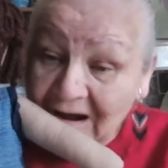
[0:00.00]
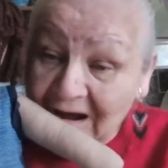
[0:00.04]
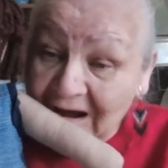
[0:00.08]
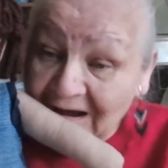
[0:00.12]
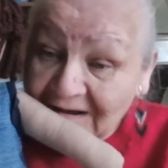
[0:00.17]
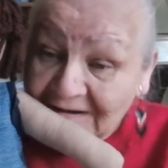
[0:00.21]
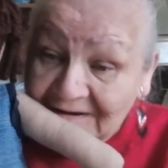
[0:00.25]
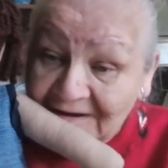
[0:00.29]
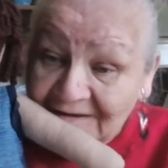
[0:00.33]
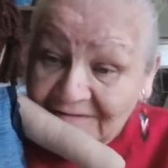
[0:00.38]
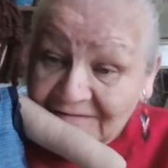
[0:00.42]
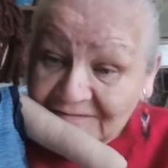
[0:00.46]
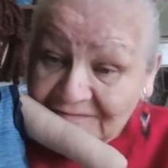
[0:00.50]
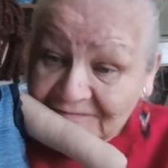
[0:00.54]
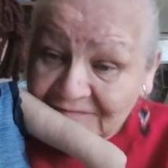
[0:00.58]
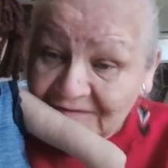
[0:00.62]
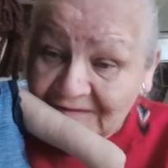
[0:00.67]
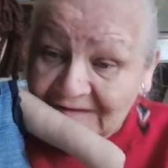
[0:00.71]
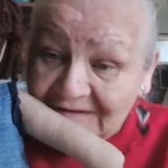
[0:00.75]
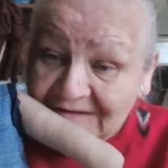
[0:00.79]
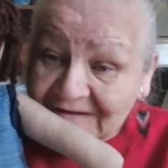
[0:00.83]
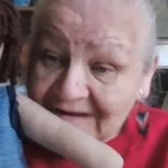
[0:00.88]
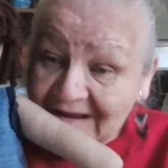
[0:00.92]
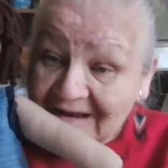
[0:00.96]
Another
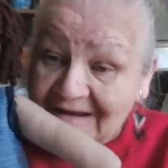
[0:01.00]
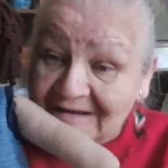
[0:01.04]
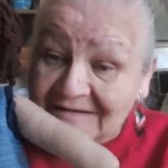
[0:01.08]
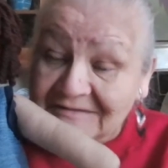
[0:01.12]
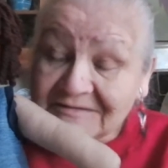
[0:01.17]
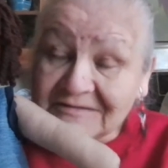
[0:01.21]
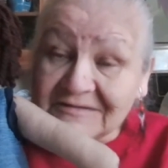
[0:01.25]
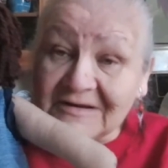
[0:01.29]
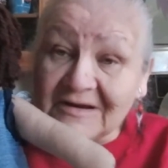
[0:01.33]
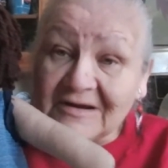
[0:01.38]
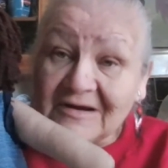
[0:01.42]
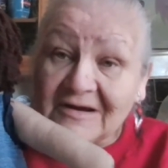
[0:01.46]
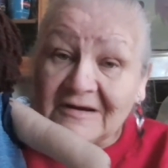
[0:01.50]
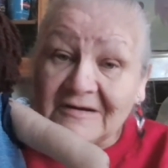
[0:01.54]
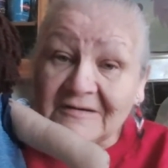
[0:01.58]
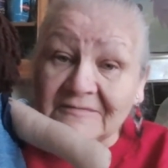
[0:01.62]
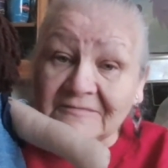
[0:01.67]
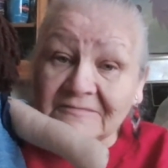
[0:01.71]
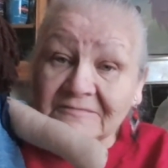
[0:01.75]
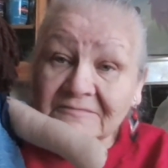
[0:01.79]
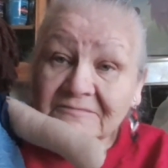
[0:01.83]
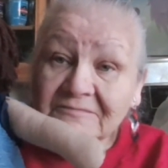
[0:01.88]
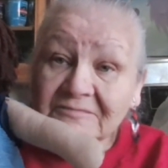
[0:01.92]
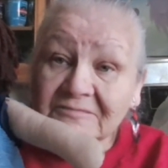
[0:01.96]
thing that
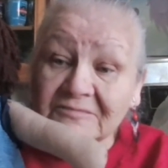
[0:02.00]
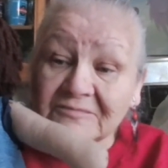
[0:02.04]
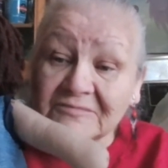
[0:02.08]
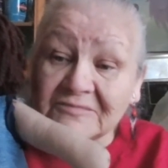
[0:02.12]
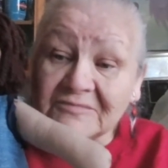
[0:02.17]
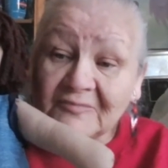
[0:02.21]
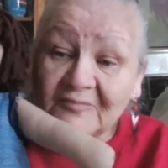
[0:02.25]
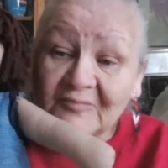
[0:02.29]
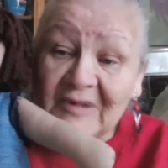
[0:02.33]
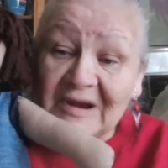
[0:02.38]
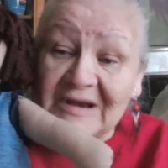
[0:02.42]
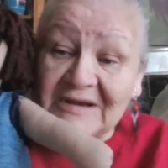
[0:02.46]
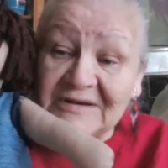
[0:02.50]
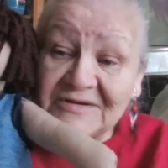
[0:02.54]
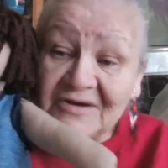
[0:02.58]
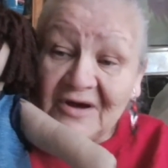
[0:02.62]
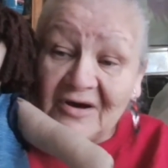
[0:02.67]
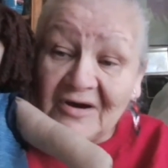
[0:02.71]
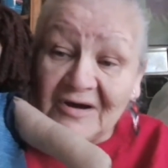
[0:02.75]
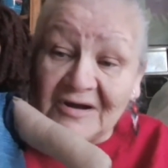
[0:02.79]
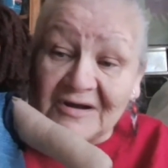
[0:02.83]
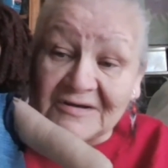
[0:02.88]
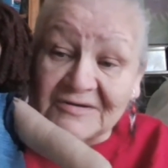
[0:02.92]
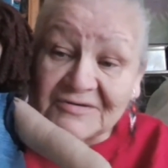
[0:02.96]
went
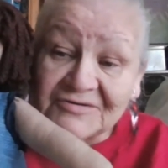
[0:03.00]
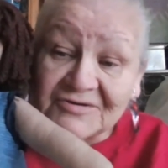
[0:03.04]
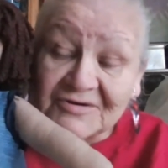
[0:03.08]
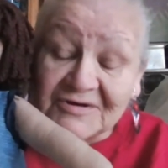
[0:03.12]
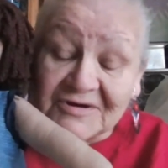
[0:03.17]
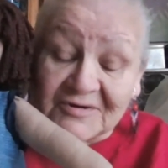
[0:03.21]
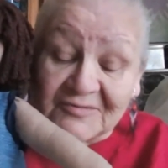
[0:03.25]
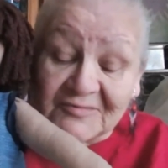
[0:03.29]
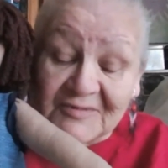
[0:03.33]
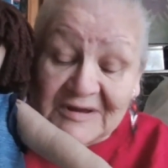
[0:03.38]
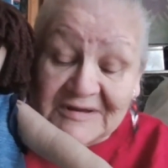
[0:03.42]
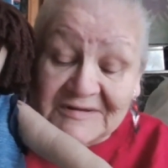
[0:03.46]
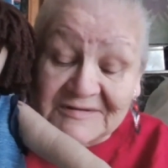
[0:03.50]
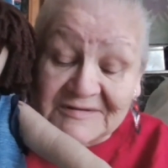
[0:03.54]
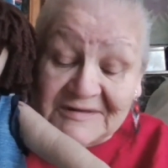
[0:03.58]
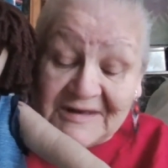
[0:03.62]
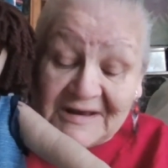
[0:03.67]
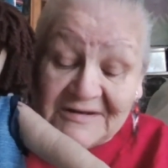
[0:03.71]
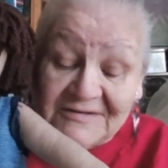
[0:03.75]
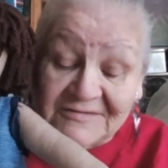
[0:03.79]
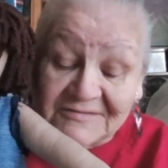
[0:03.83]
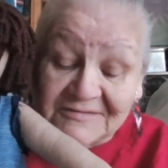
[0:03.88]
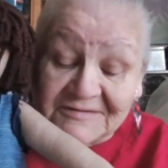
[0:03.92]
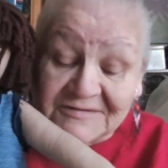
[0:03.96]
on during
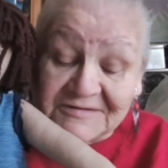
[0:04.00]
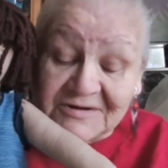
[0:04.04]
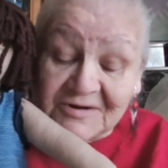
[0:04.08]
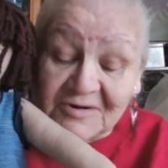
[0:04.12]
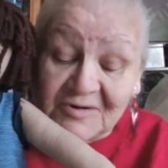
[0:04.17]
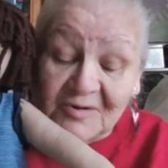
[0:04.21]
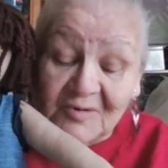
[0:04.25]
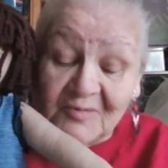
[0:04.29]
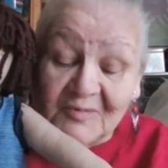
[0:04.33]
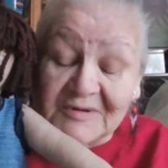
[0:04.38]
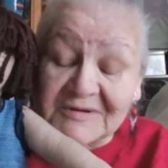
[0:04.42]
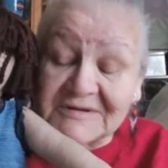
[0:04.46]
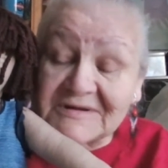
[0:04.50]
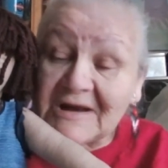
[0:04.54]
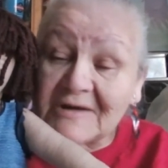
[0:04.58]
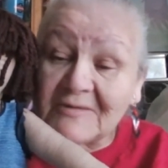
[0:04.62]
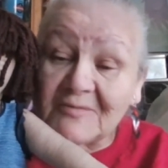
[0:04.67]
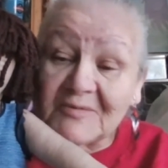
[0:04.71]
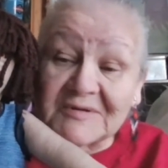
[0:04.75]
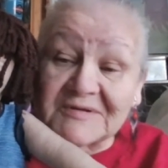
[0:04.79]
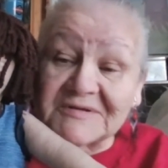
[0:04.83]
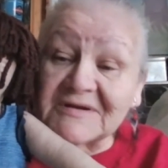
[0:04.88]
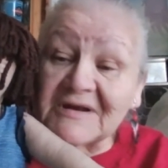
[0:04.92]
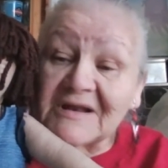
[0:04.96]
residential school was I
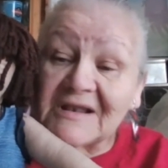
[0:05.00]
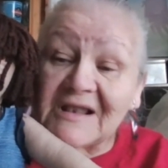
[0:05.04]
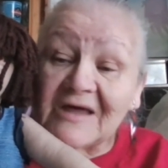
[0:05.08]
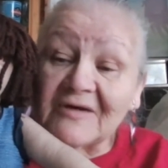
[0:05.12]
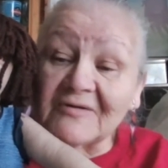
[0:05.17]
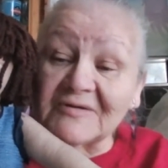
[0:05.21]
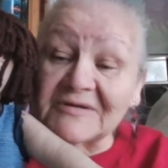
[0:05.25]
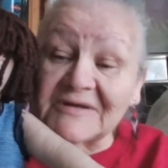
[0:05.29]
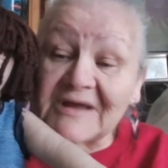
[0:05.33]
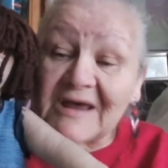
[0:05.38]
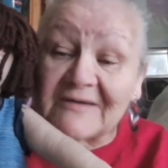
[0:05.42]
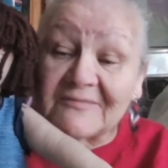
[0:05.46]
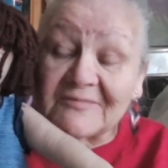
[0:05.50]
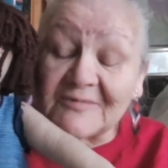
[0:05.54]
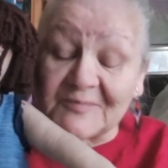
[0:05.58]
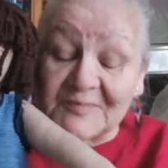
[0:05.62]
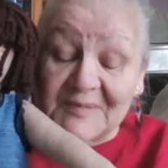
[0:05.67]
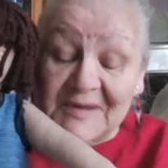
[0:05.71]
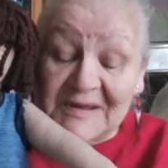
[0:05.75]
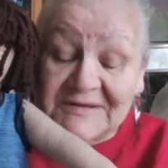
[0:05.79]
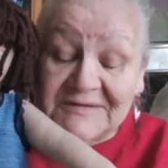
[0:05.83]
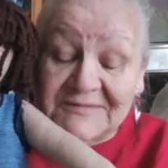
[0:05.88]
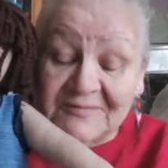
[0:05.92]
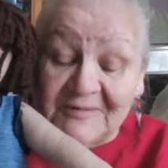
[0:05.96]
wasn't allowed to have a
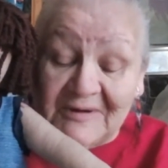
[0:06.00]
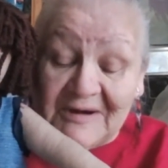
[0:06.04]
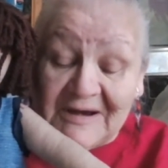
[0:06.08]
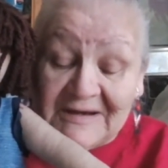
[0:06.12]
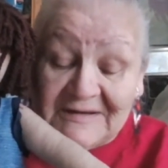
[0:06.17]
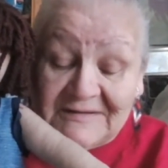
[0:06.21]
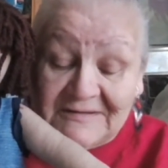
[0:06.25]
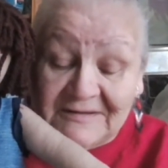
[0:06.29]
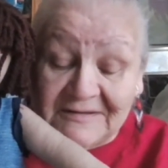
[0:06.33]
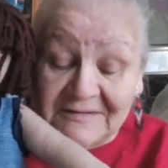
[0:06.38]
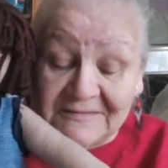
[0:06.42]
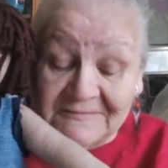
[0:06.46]
best friend.